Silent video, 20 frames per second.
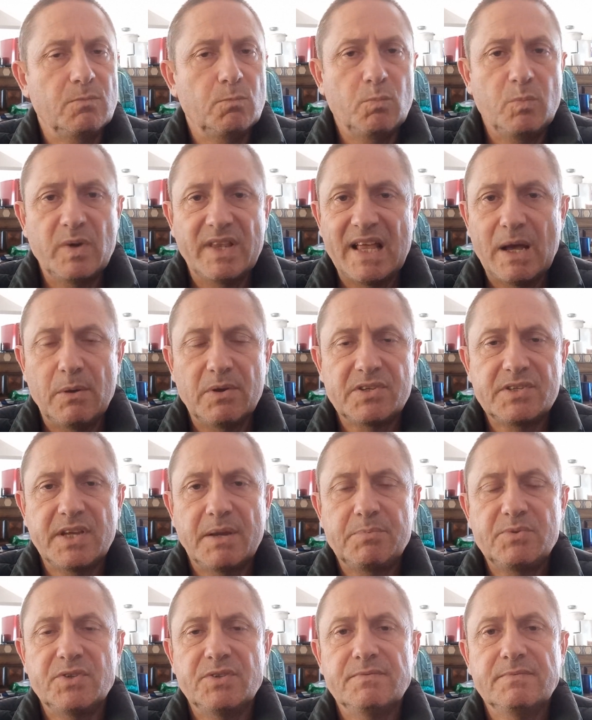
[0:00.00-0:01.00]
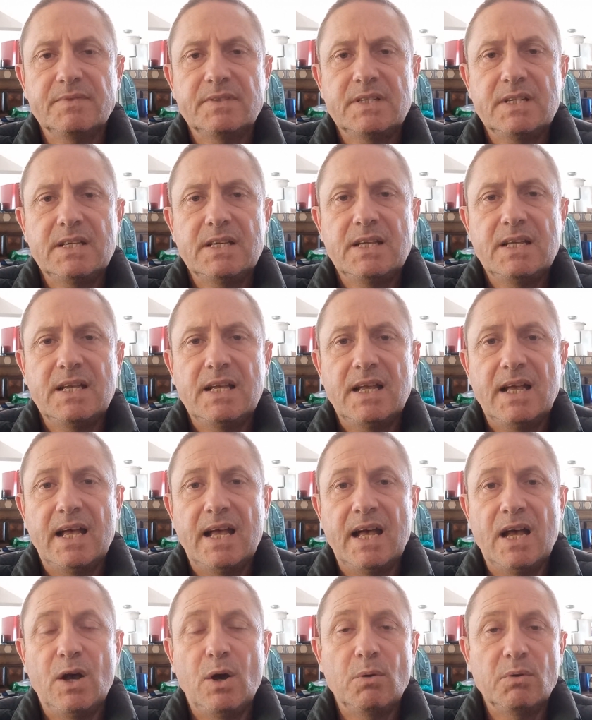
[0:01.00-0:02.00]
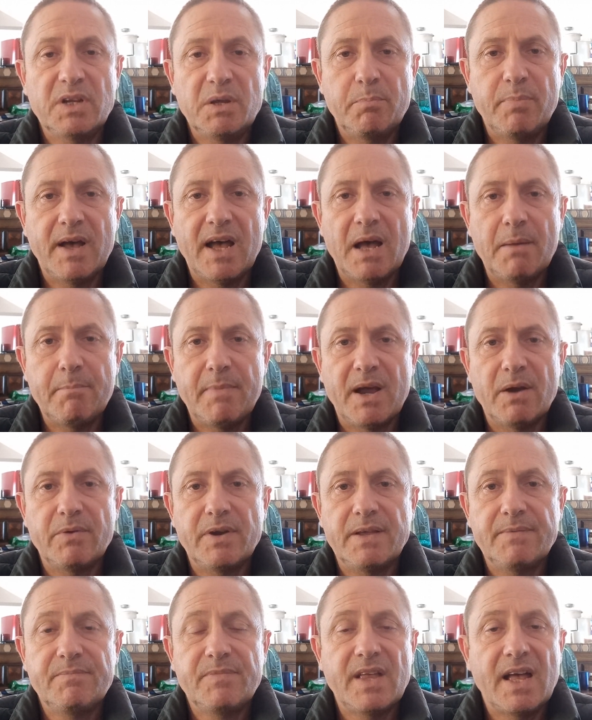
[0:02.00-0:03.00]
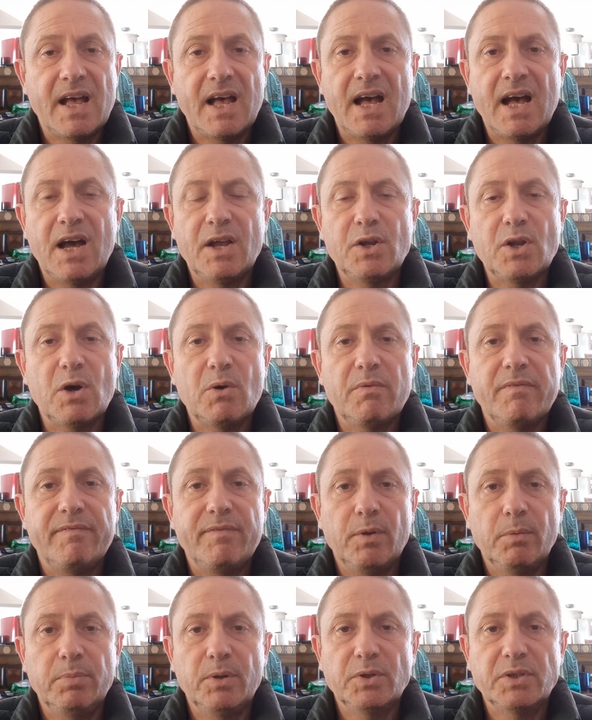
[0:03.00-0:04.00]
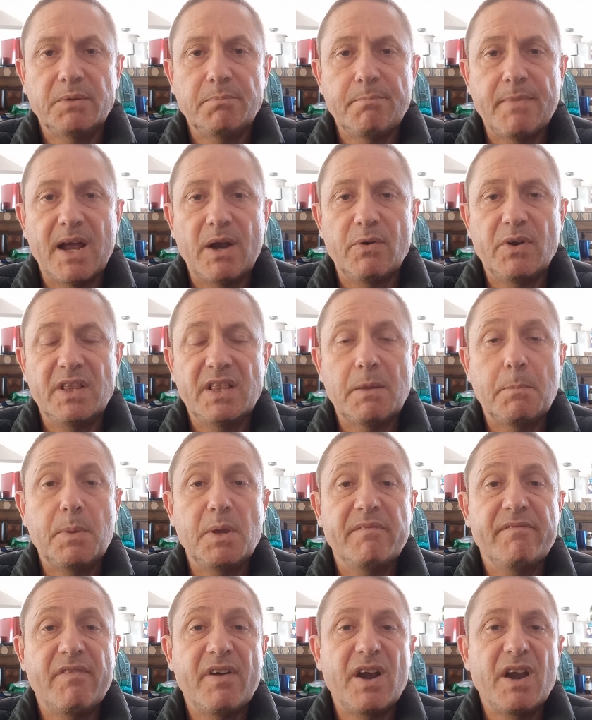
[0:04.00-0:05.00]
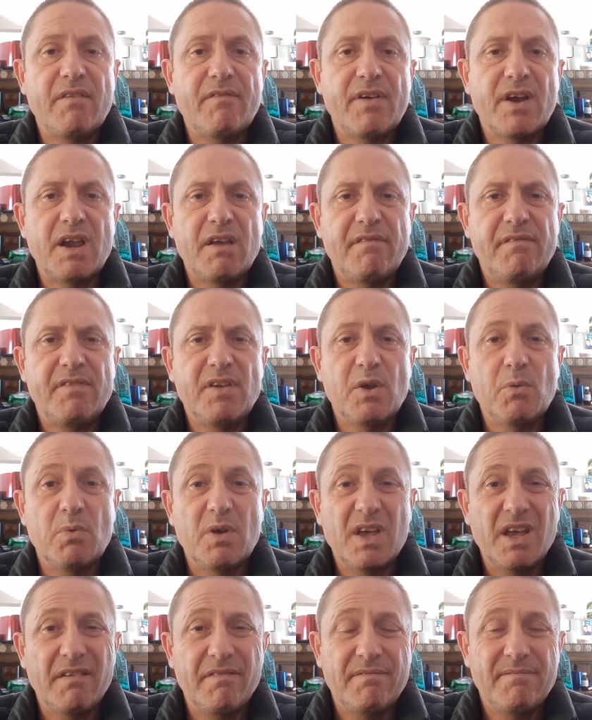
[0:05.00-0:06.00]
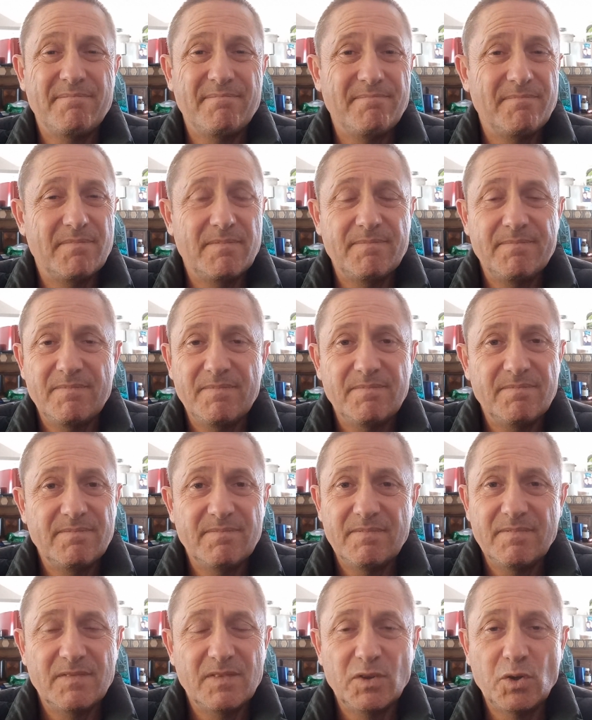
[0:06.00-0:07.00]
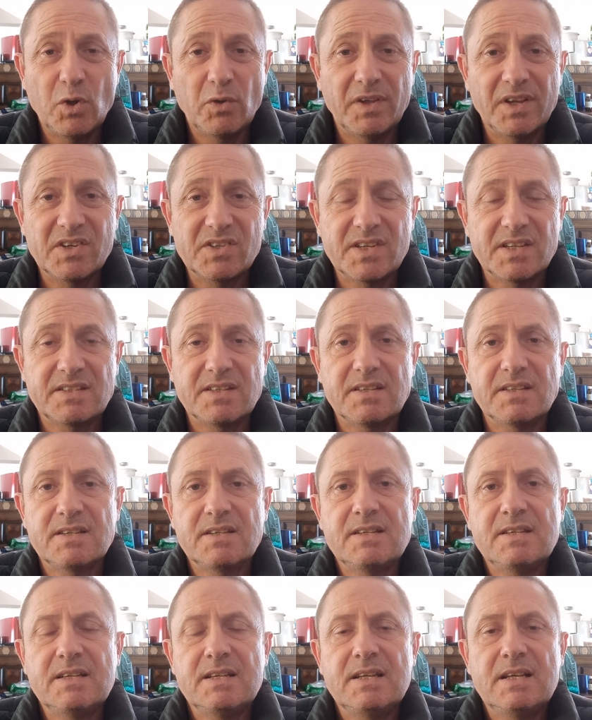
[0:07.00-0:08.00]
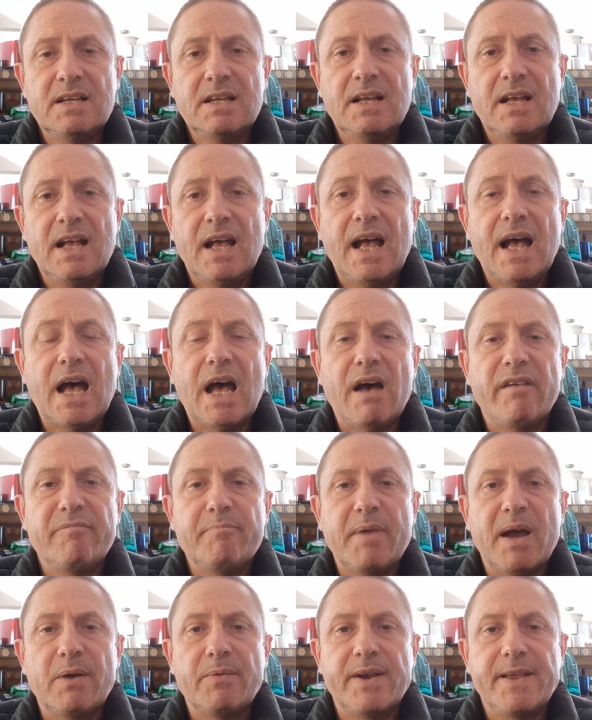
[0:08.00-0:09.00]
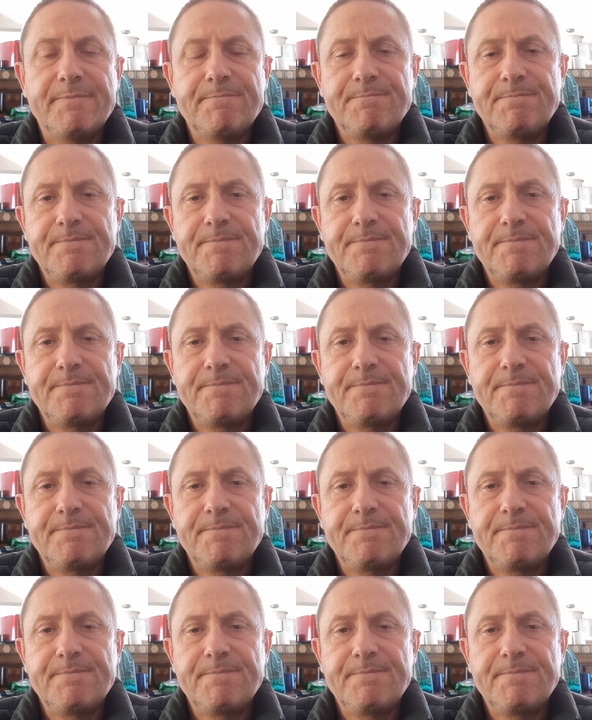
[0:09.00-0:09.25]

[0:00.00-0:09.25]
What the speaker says: without exception, are only part Maori. There are no full-blood Maori. There'll be very, very few, if non-existent, half Maori.